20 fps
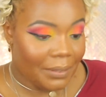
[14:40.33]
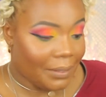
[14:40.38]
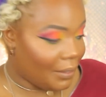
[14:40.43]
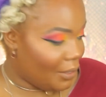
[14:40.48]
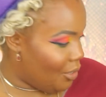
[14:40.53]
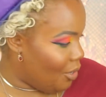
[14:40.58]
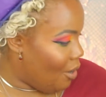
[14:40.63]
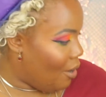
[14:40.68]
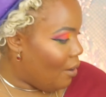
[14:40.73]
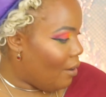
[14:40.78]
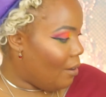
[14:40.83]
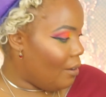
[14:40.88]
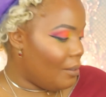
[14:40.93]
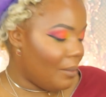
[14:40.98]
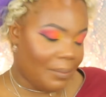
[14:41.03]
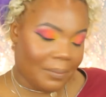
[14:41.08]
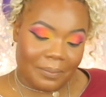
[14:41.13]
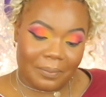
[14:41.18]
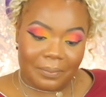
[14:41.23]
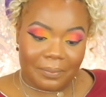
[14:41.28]
Y'all,
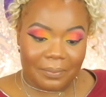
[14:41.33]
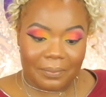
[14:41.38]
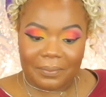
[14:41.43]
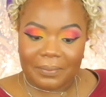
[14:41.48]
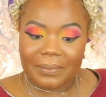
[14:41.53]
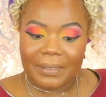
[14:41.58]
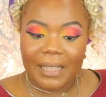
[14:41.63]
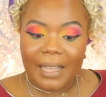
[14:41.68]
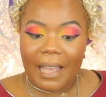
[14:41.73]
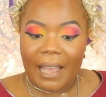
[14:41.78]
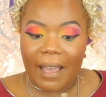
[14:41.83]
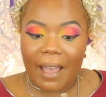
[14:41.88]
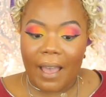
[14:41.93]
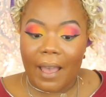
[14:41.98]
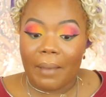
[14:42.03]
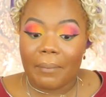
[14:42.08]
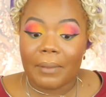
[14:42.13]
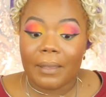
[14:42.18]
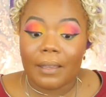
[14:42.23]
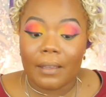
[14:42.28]

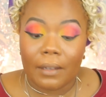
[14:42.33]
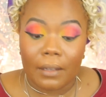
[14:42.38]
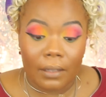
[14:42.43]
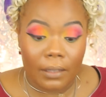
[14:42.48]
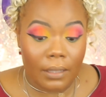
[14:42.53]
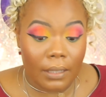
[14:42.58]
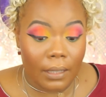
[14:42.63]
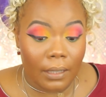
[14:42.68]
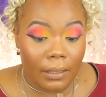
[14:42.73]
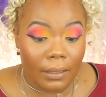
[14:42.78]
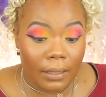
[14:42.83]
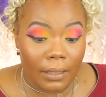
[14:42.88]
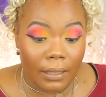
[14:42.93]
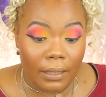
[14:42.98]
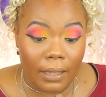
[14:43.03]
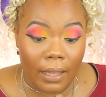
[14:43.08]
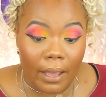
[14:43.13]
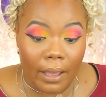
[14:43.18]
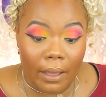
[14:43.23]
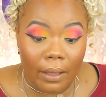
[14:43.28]
I be getting it done. Look at
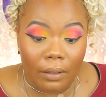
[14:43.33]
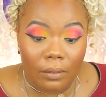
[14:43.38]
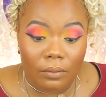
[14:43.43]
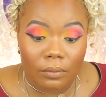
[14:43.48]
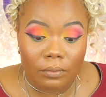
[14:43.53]
that.